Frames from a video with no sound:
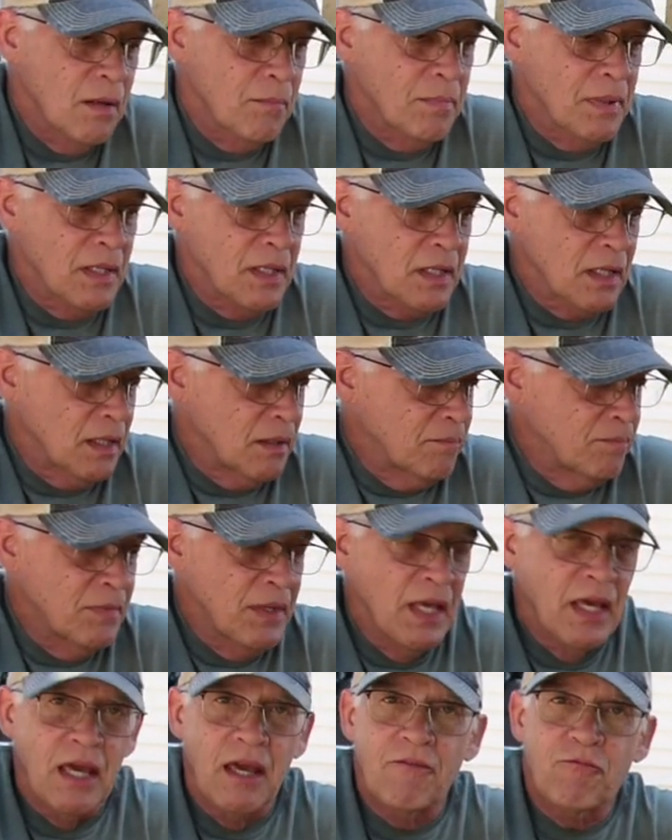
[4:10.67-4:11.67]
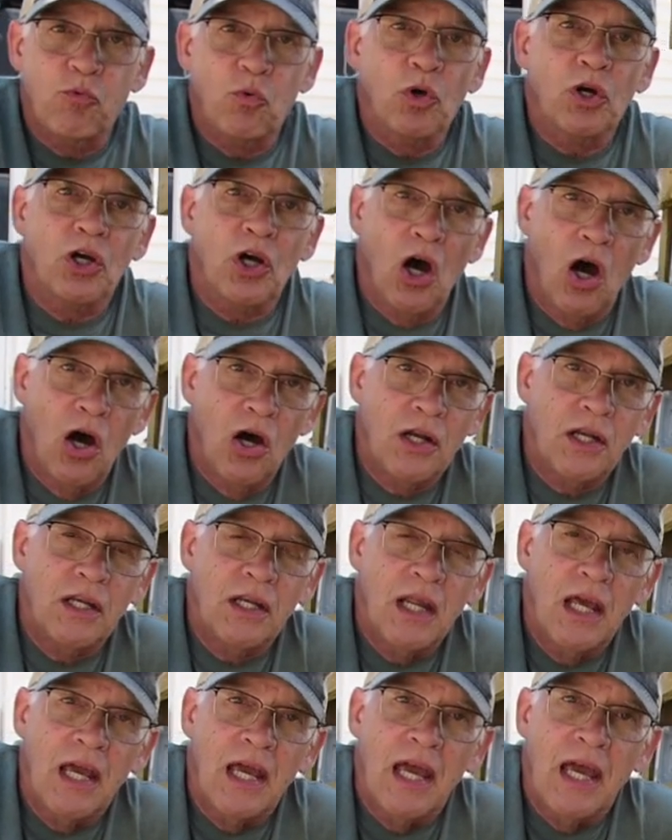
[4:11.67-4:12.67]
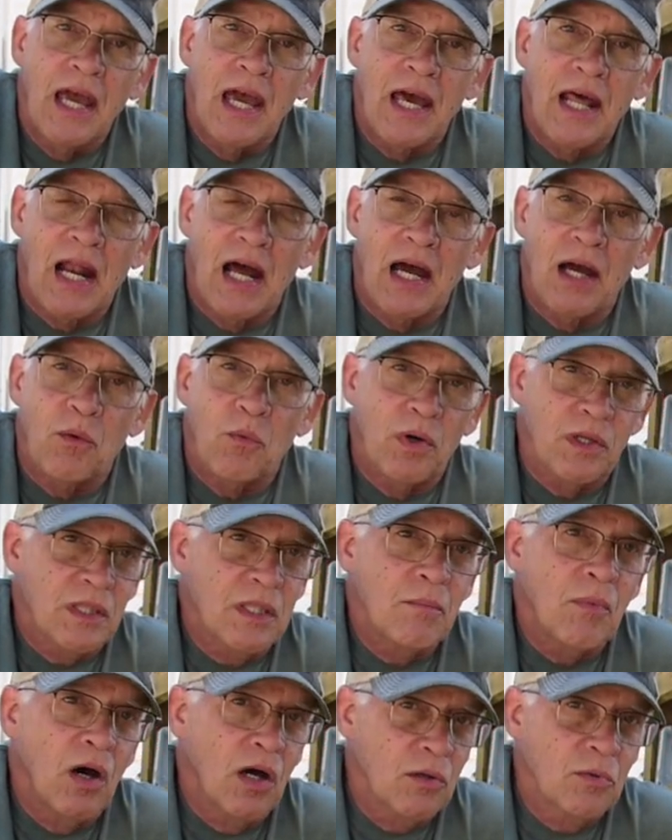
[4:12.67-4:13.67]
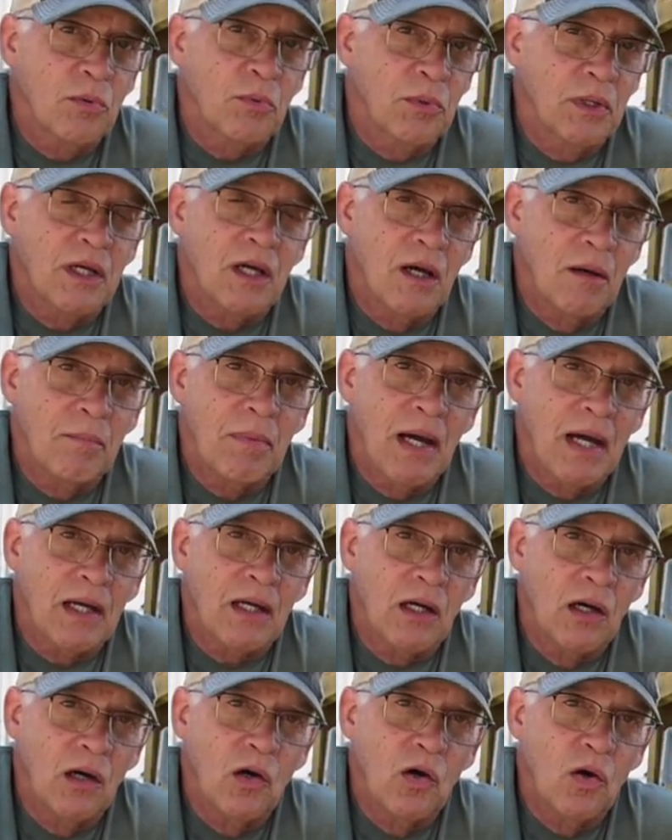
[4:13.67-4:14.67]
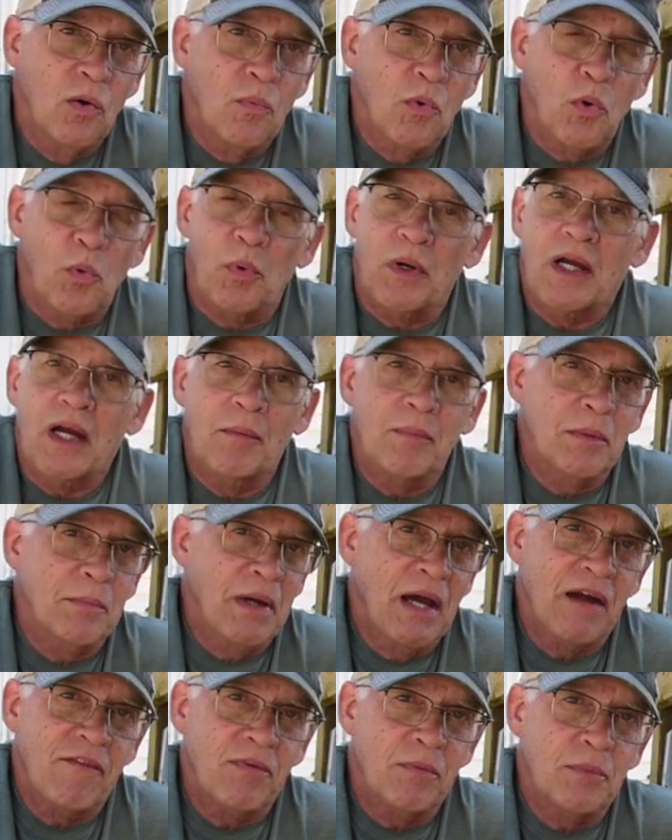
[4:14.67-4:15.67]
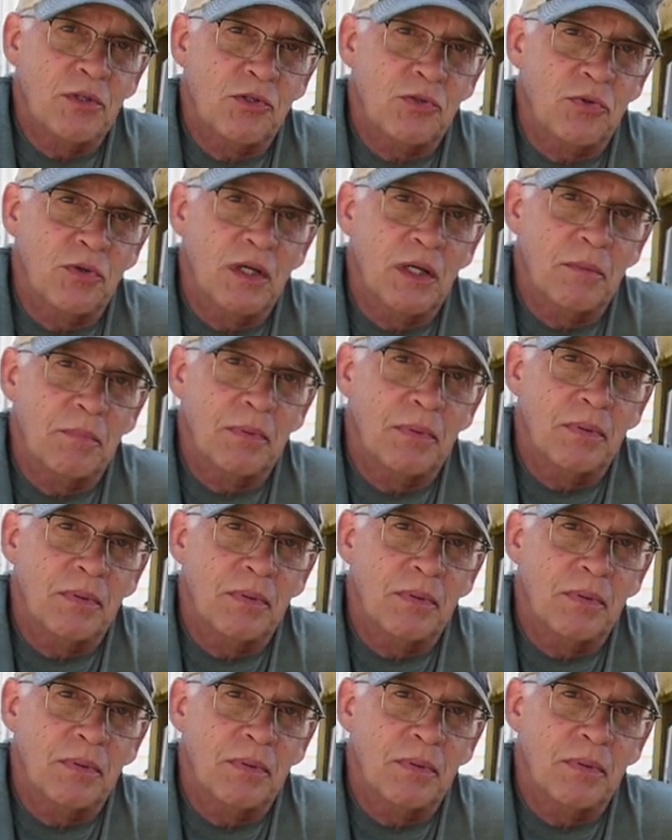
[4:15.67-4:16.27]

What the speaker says: But if we're gone and I want them on when we come back home, or we're coming back from a trip